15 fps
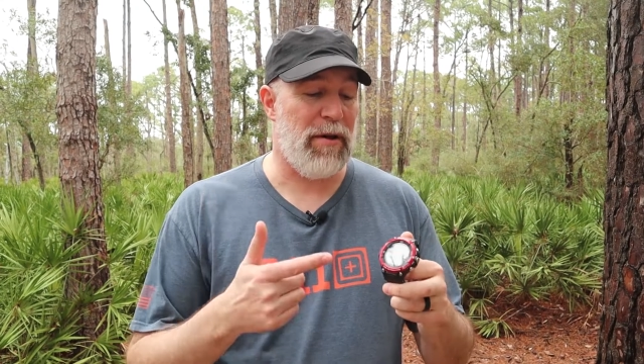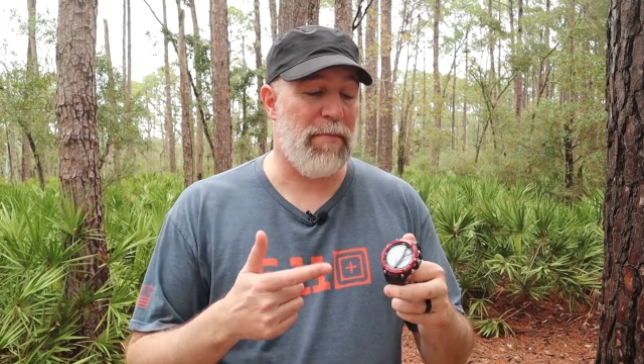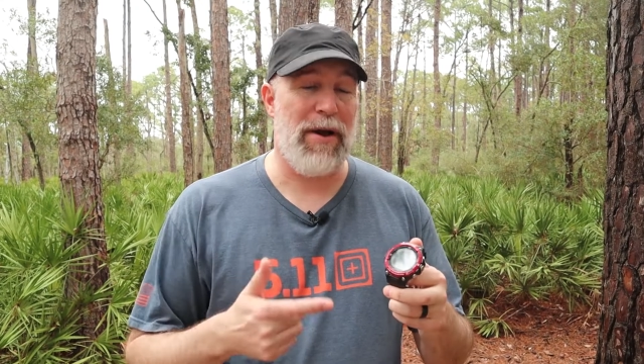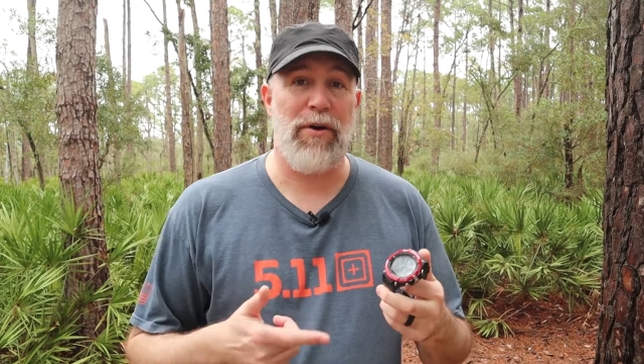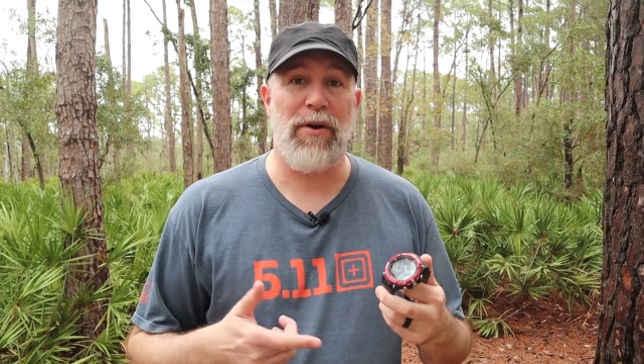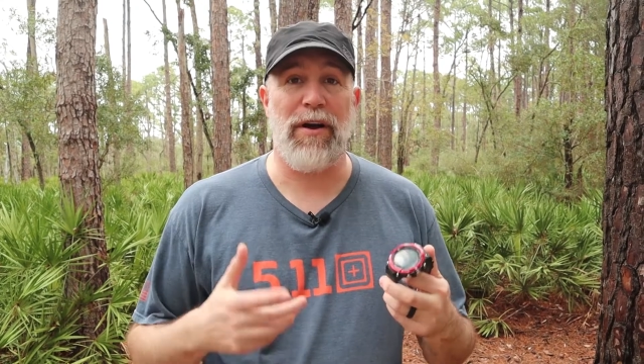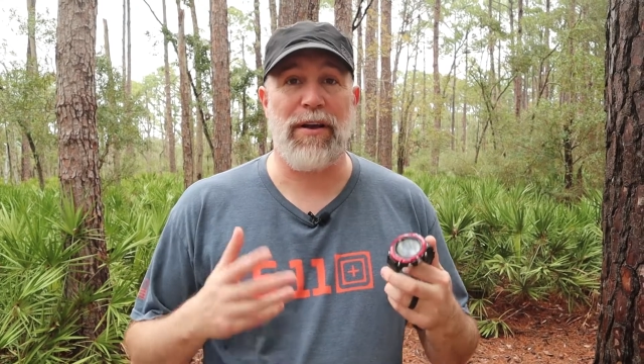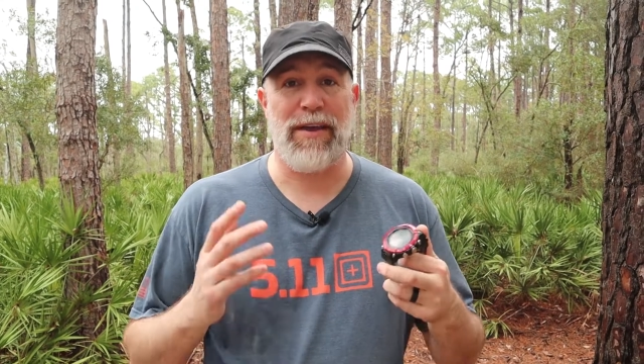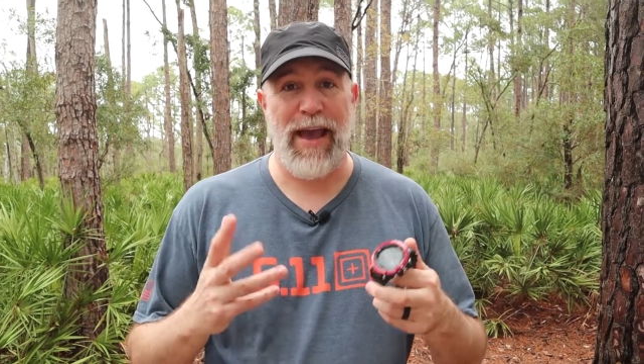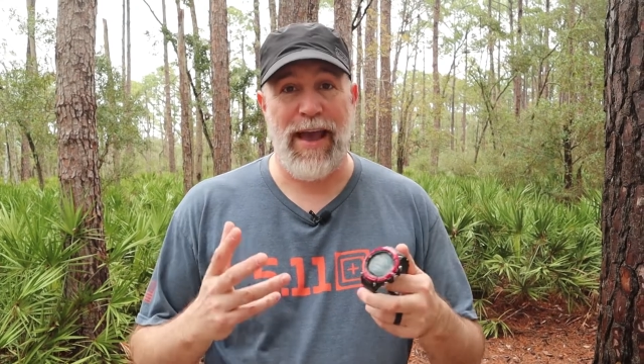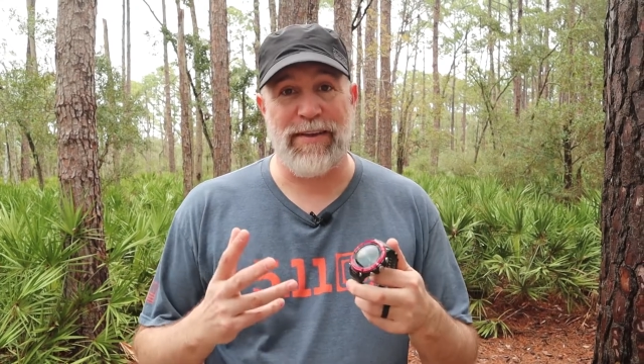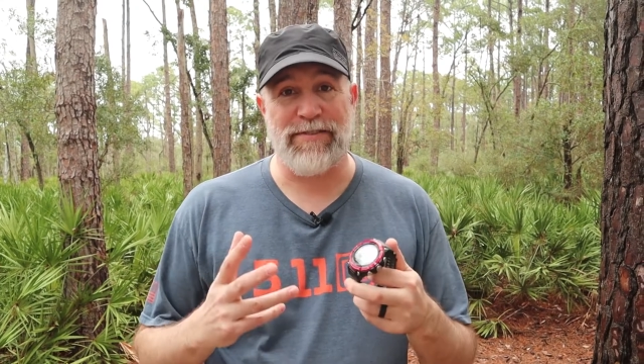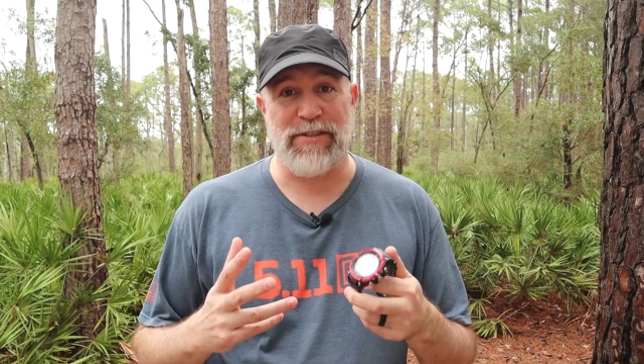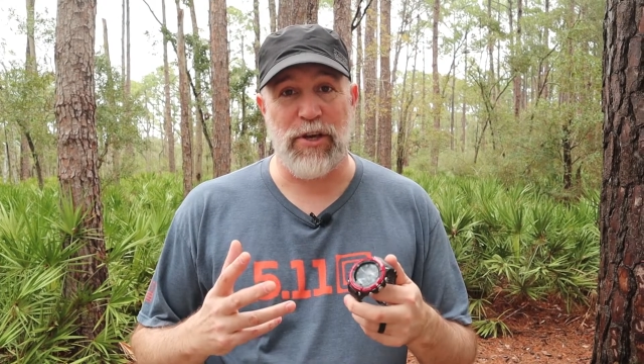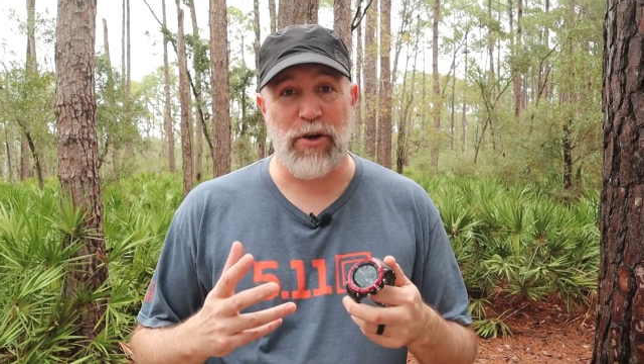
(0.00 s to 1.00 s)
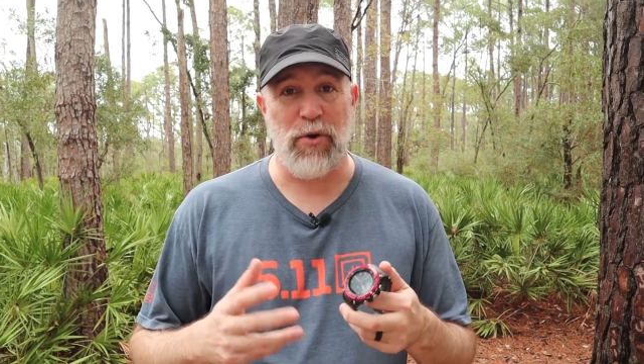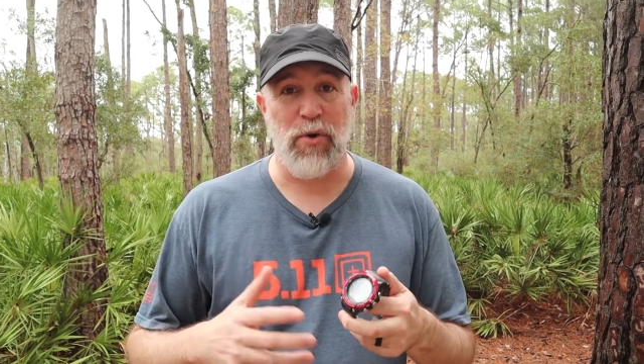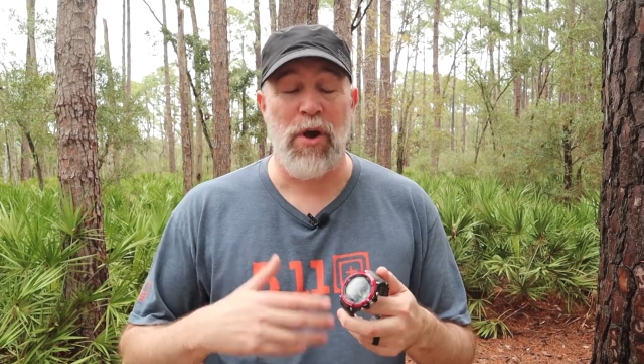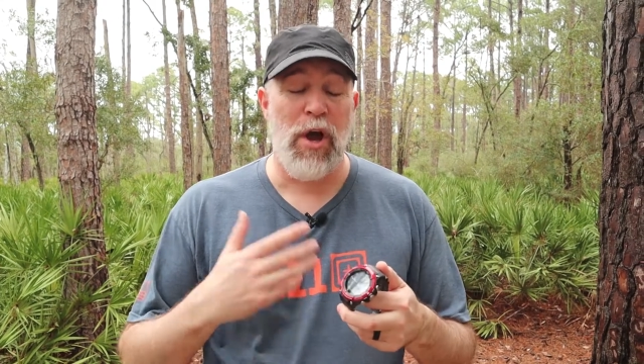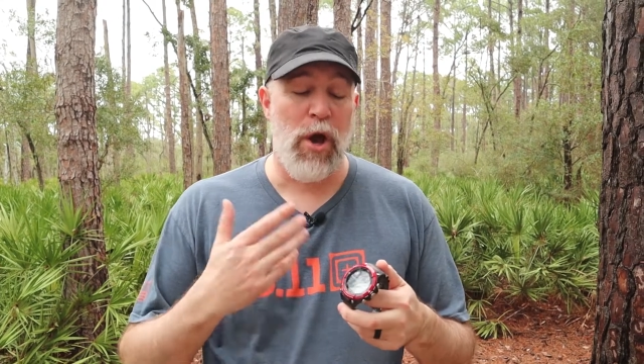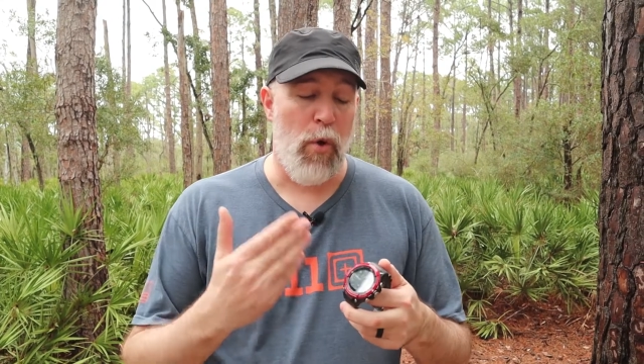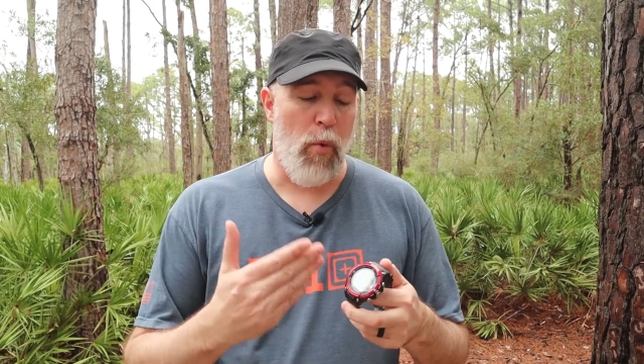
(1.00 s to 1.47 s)
about a Casio
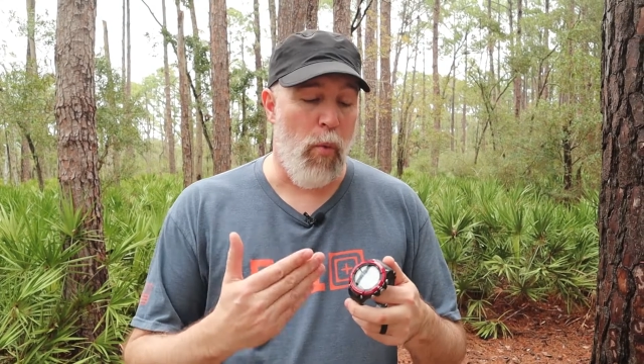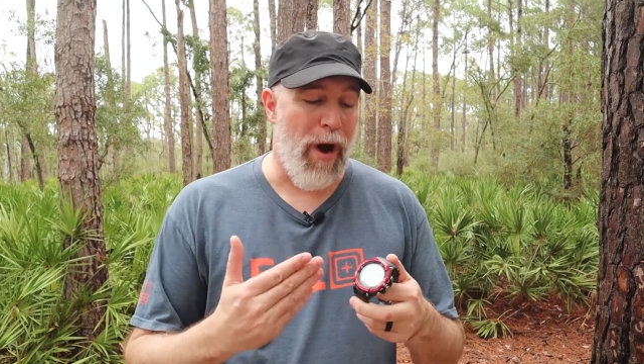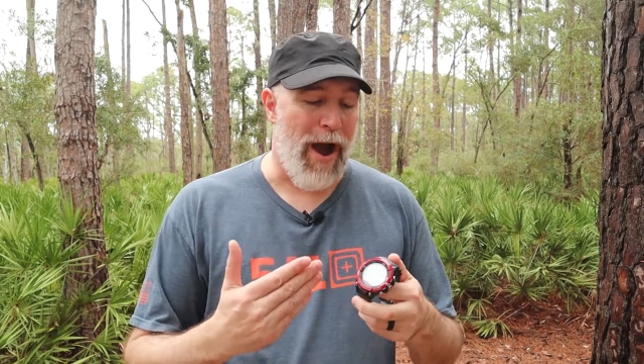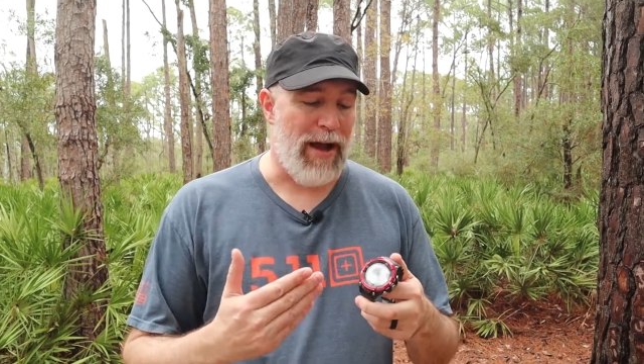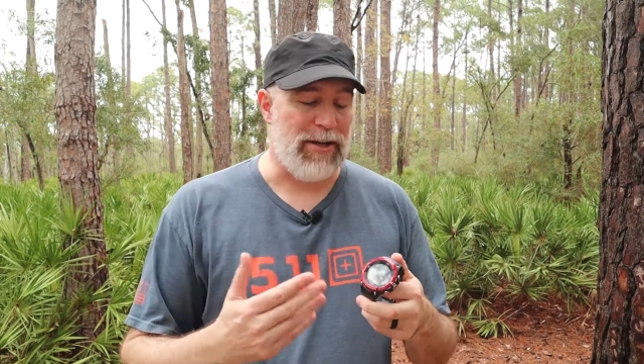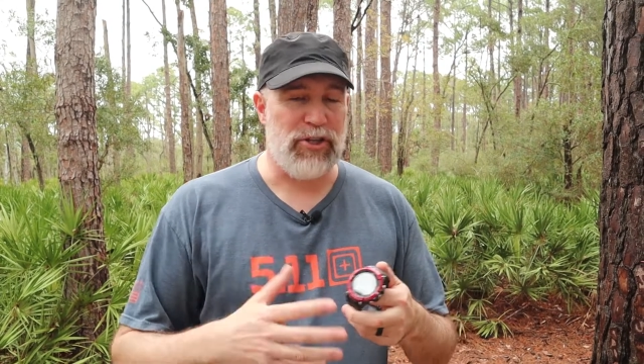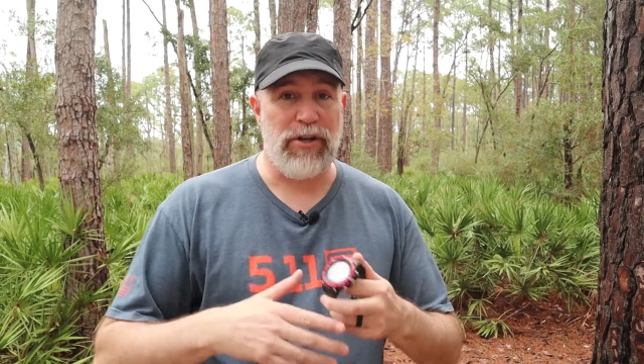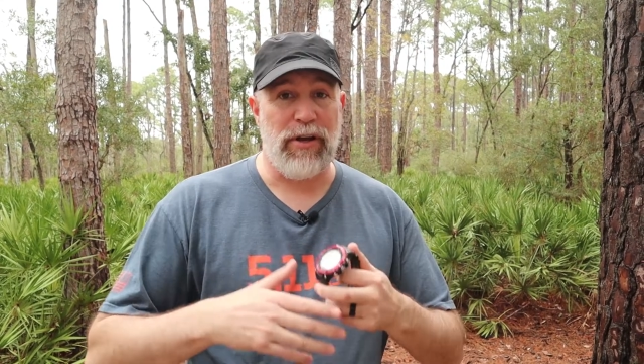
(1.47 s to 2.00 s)
watch.